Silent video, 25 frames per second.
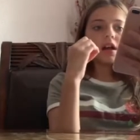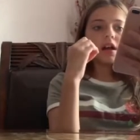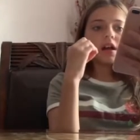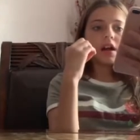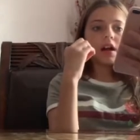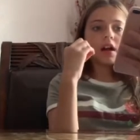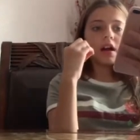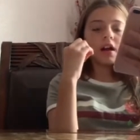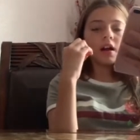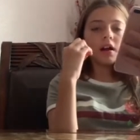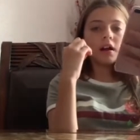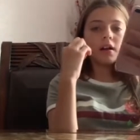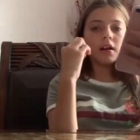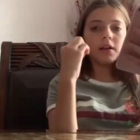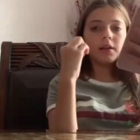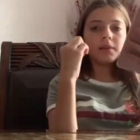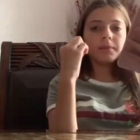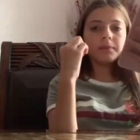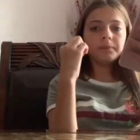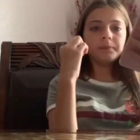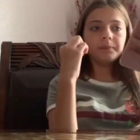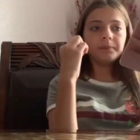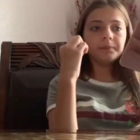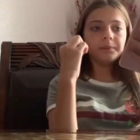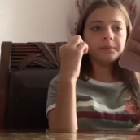
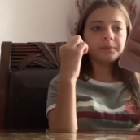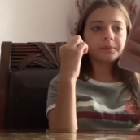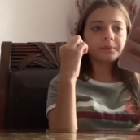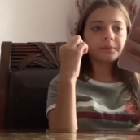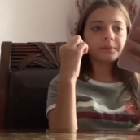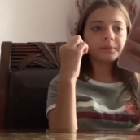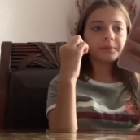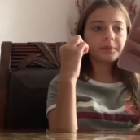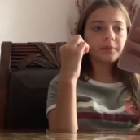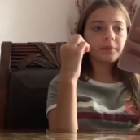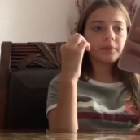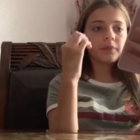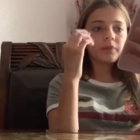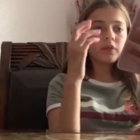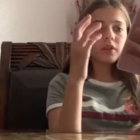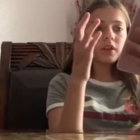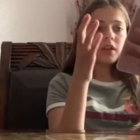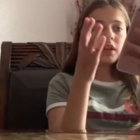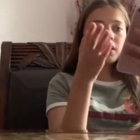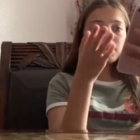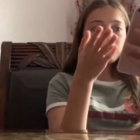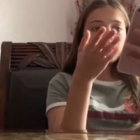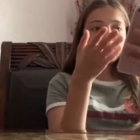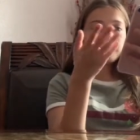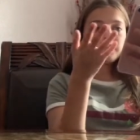um,
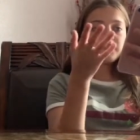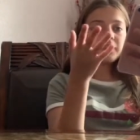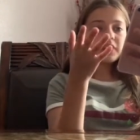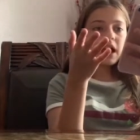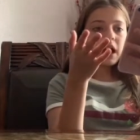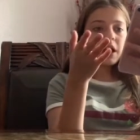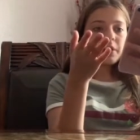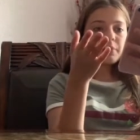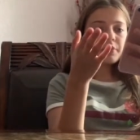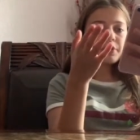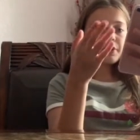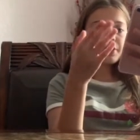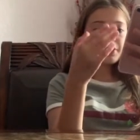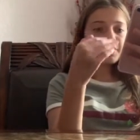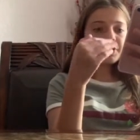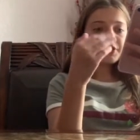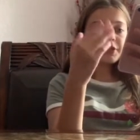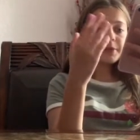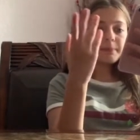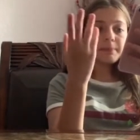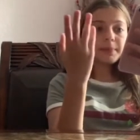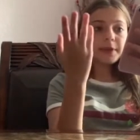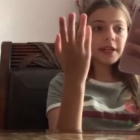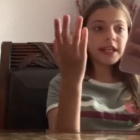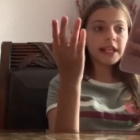flowers,
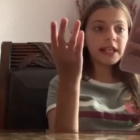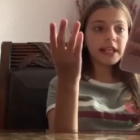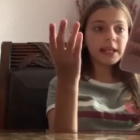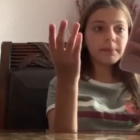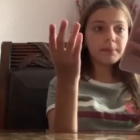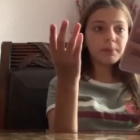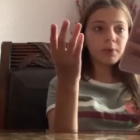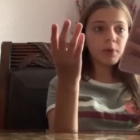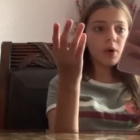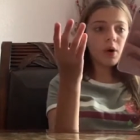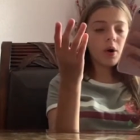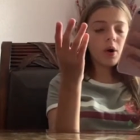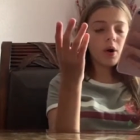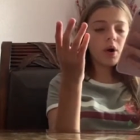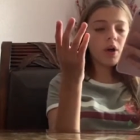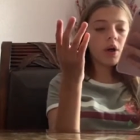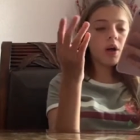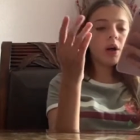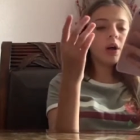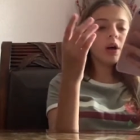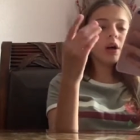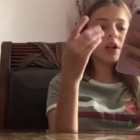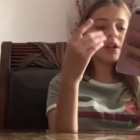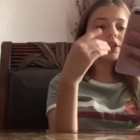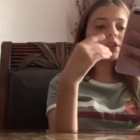
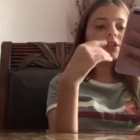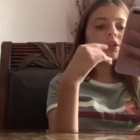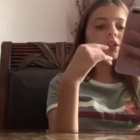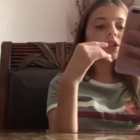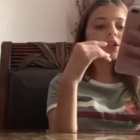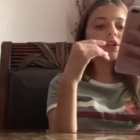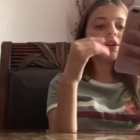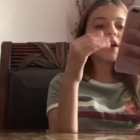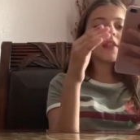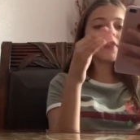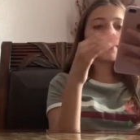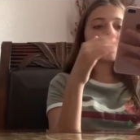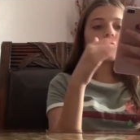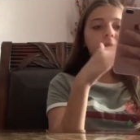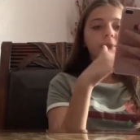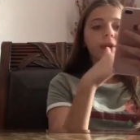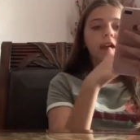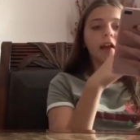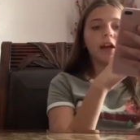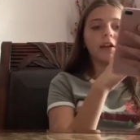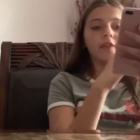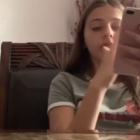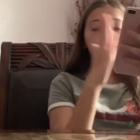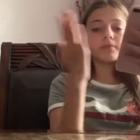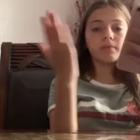people, you know, and then we
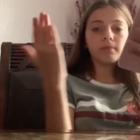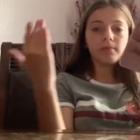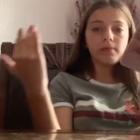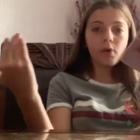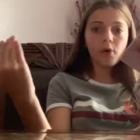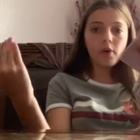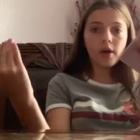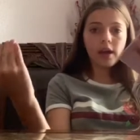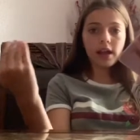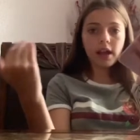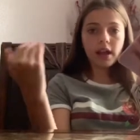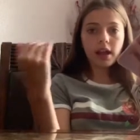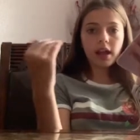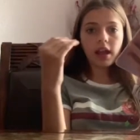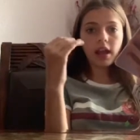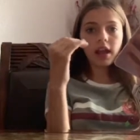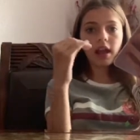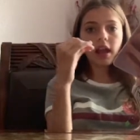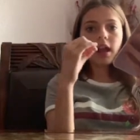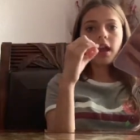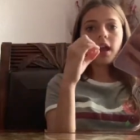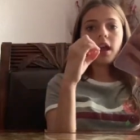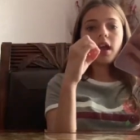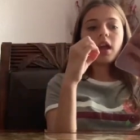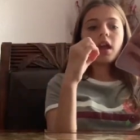have more
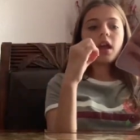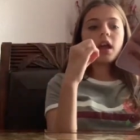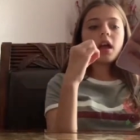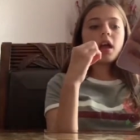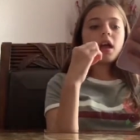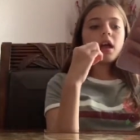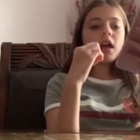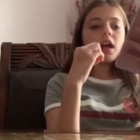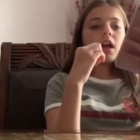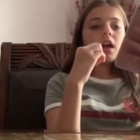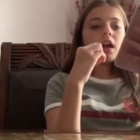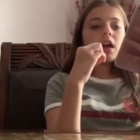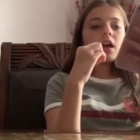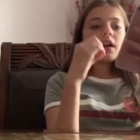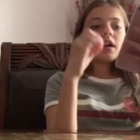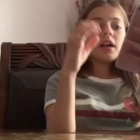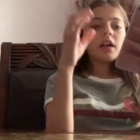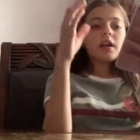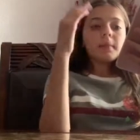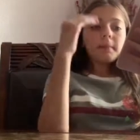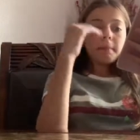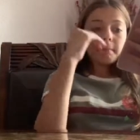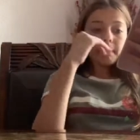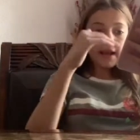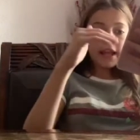
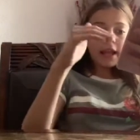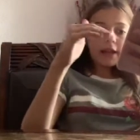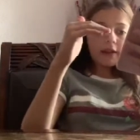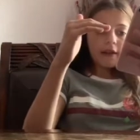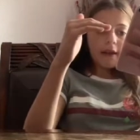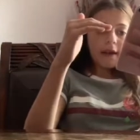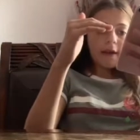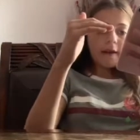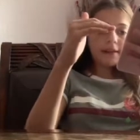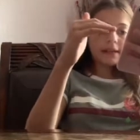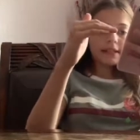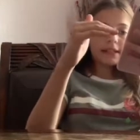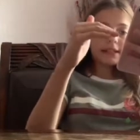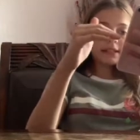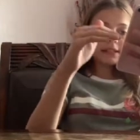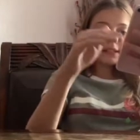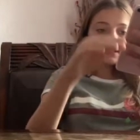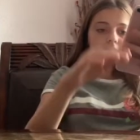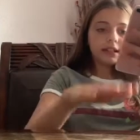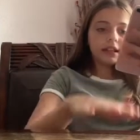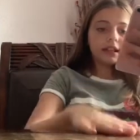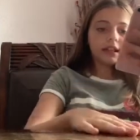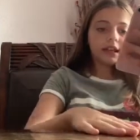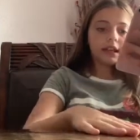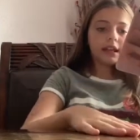Minecraft
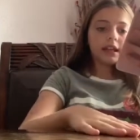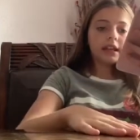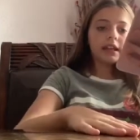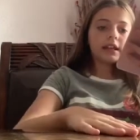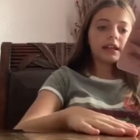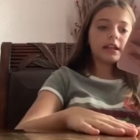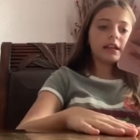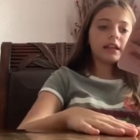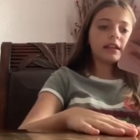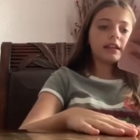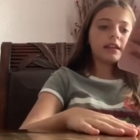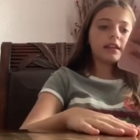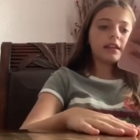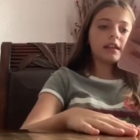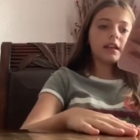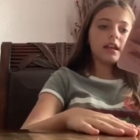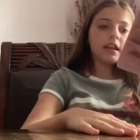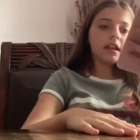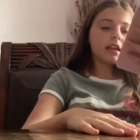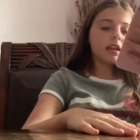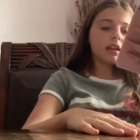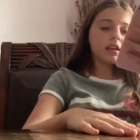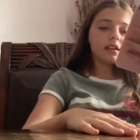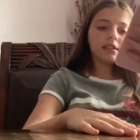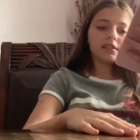skin
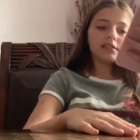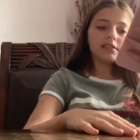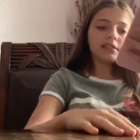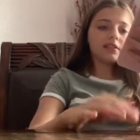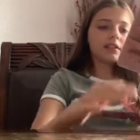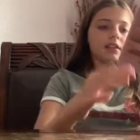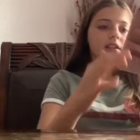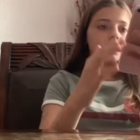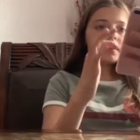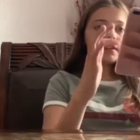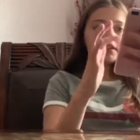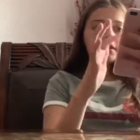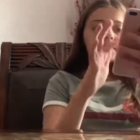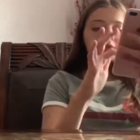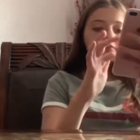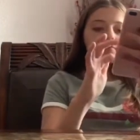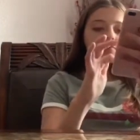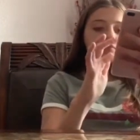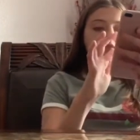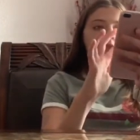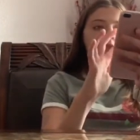and